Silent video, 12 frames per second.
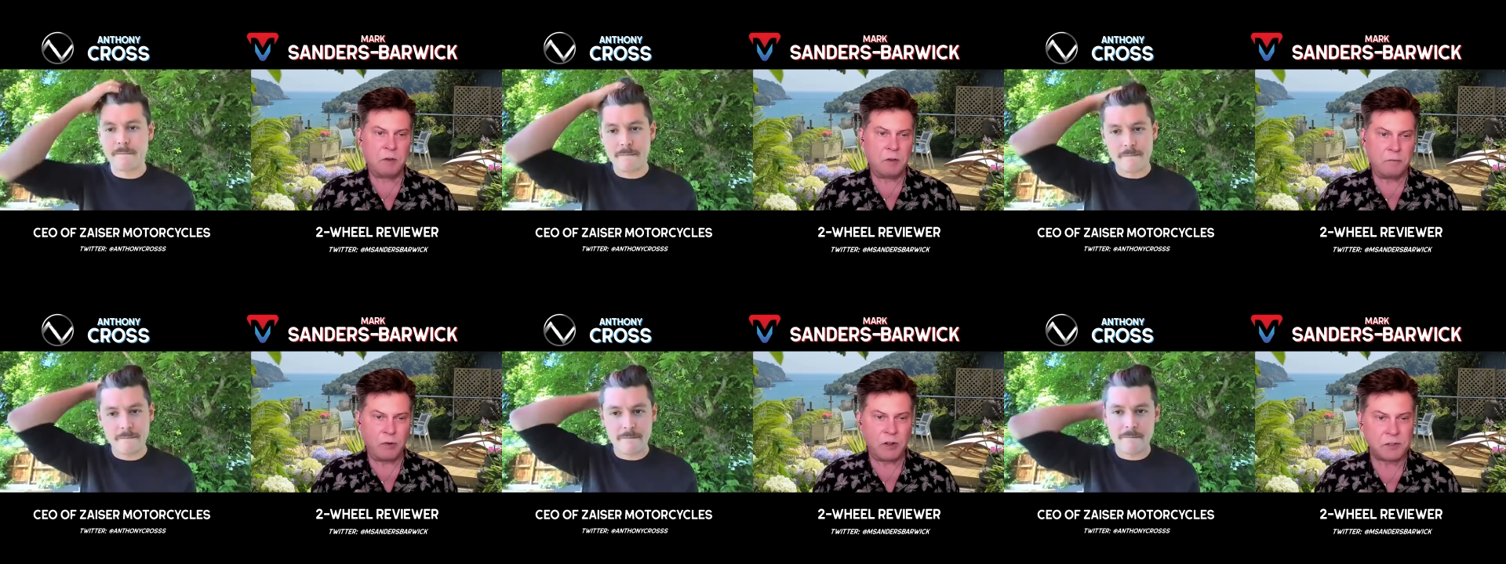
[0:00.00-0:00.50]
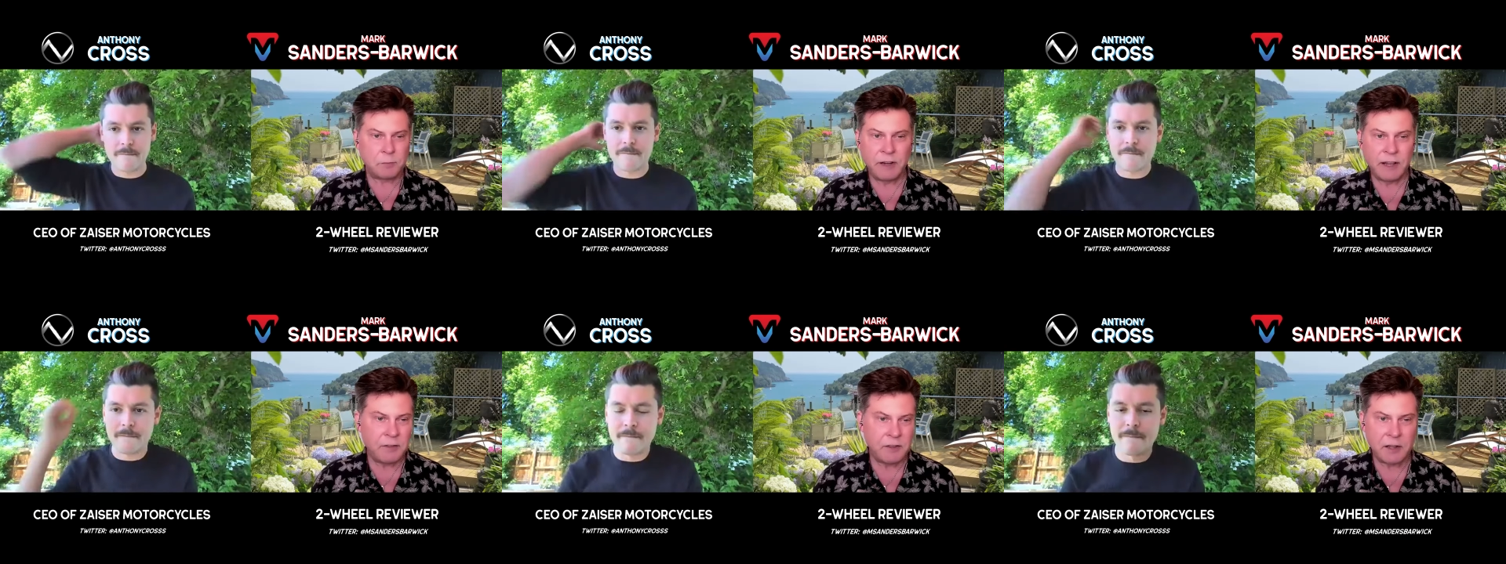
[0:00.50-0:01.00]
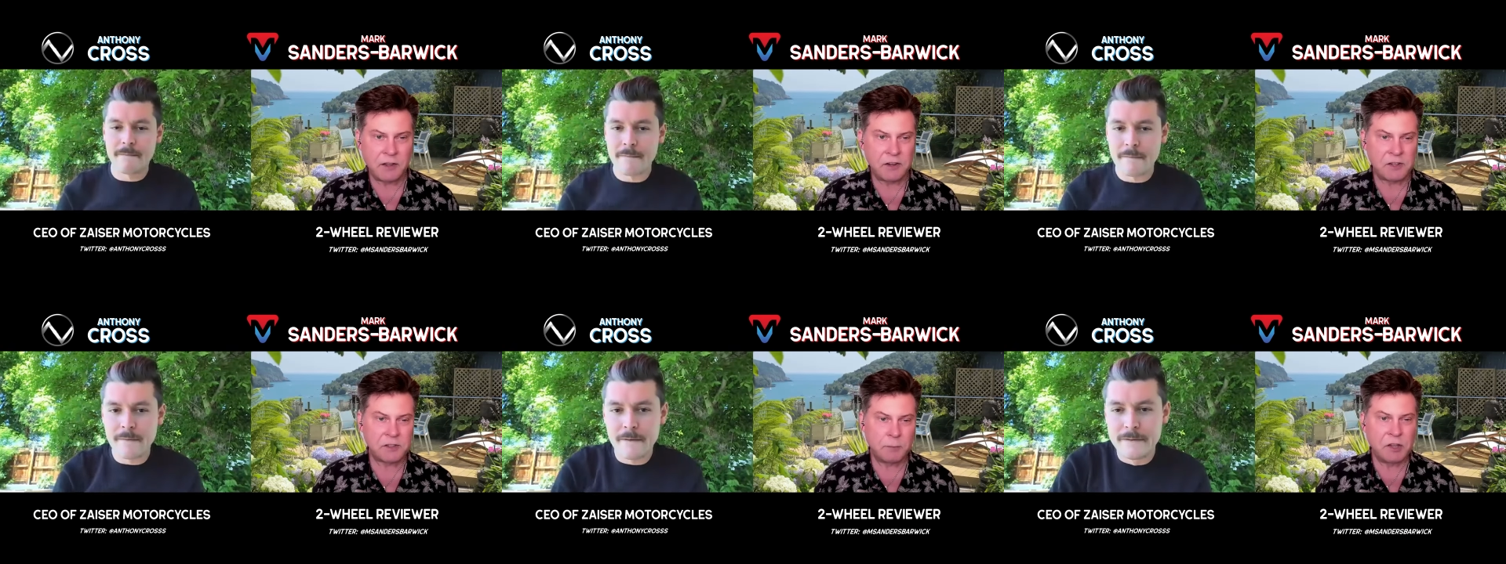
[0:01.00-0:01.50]
Speaker 1: find somebody out there that does
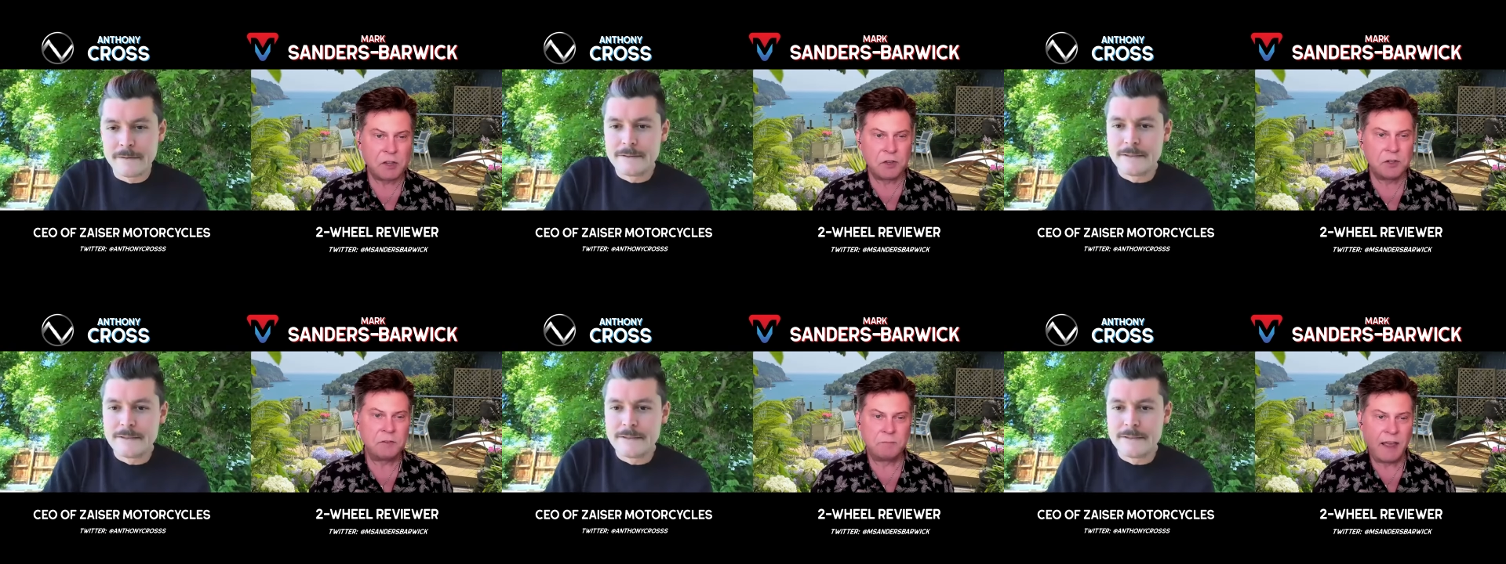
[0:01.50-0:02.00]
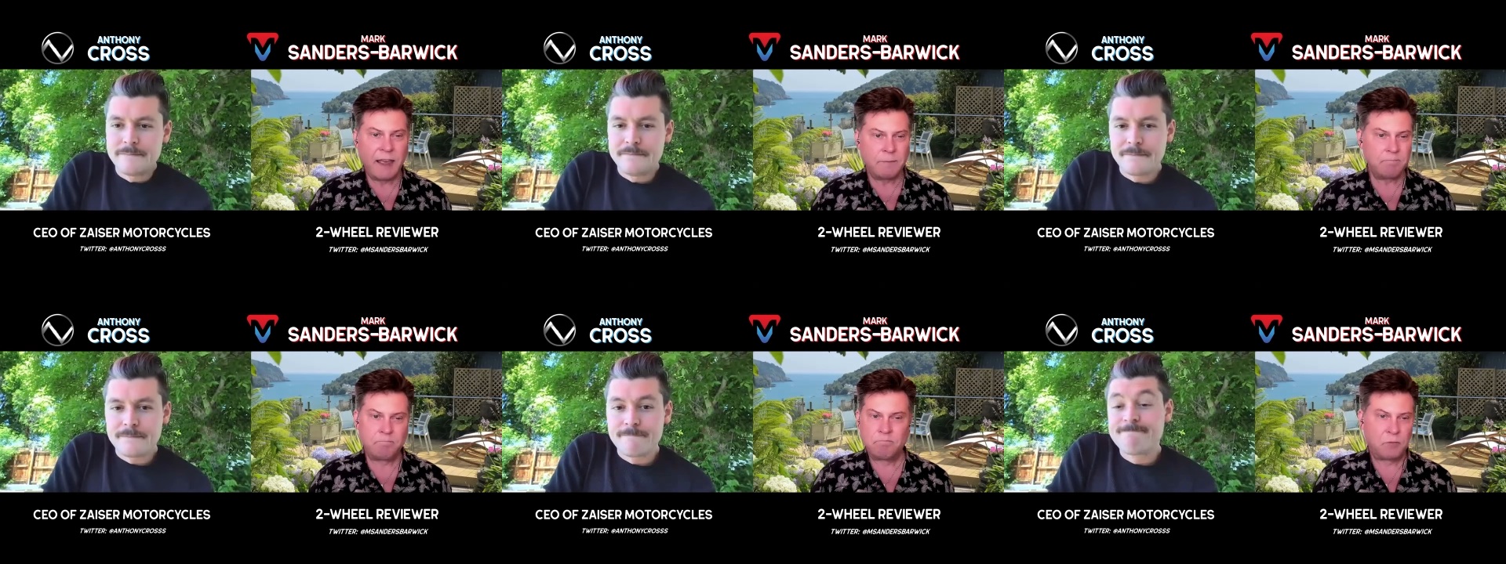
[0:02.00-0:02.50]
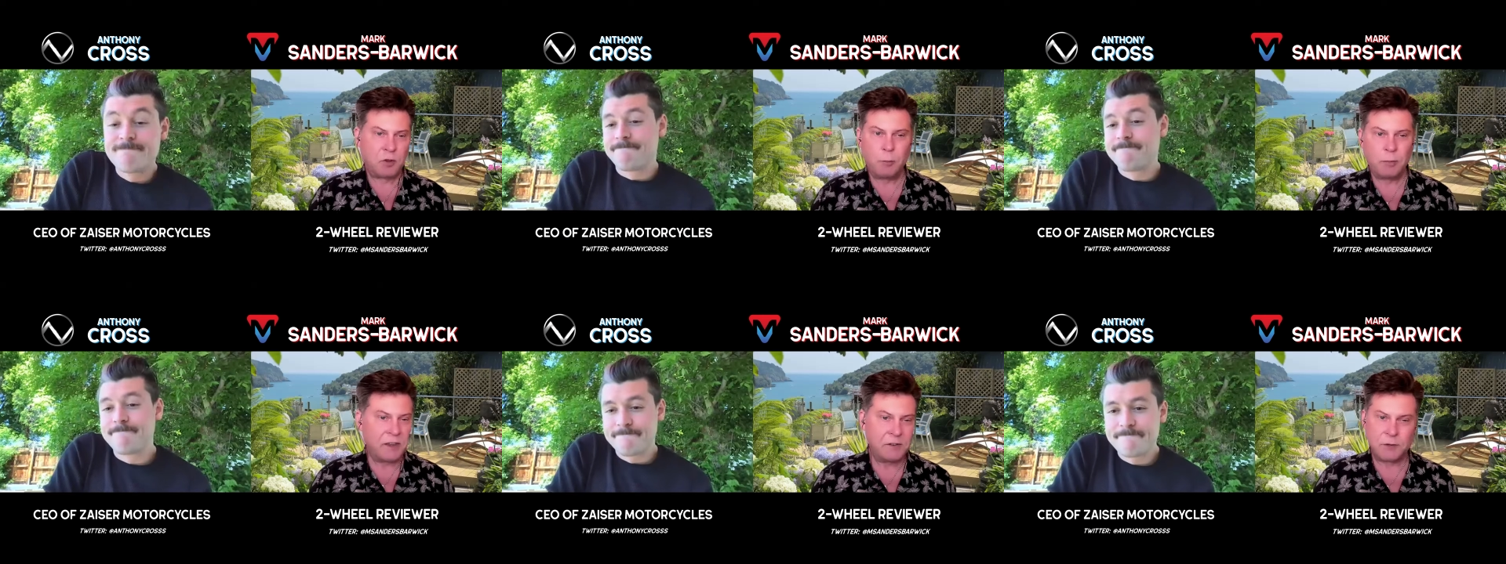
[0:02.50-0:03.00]
something good and
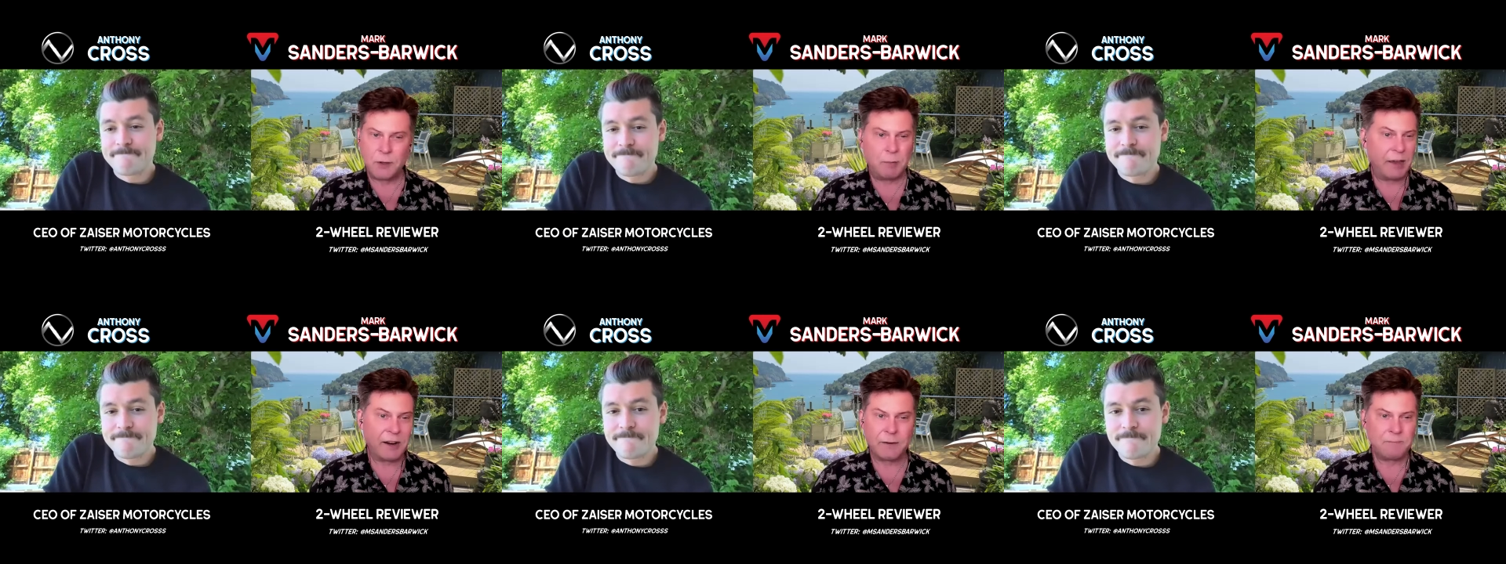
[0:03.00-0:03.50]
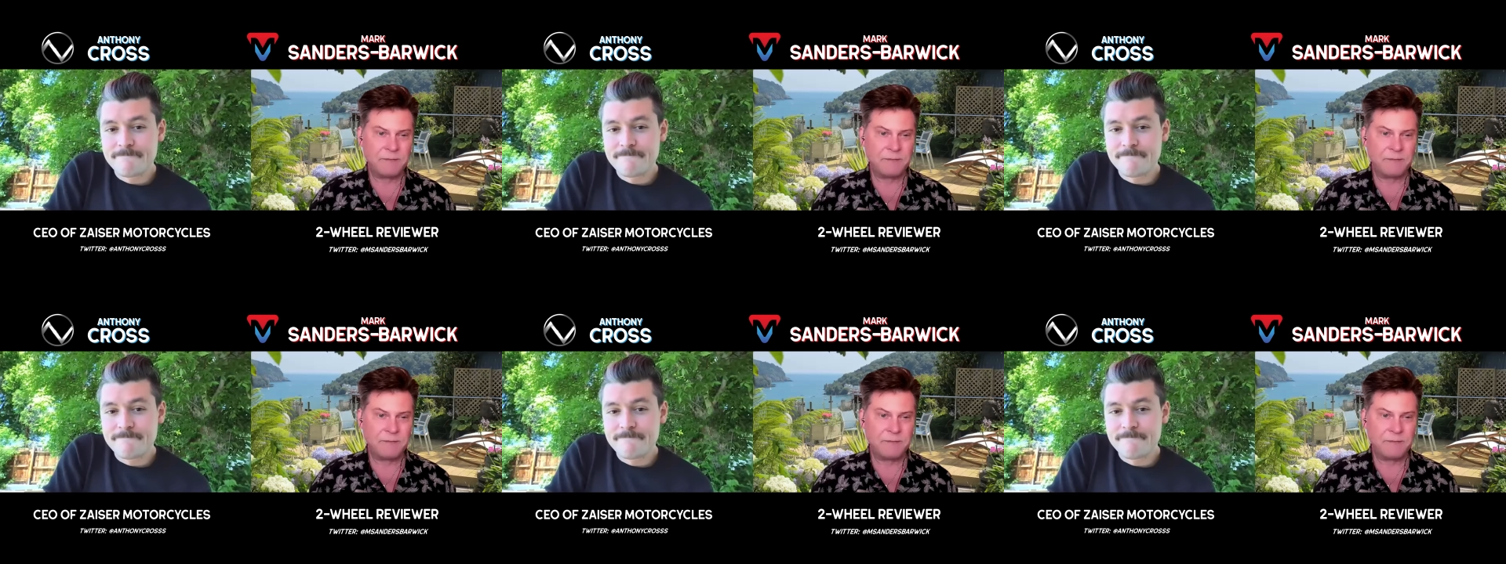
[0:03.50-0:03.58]
copy it and do it better.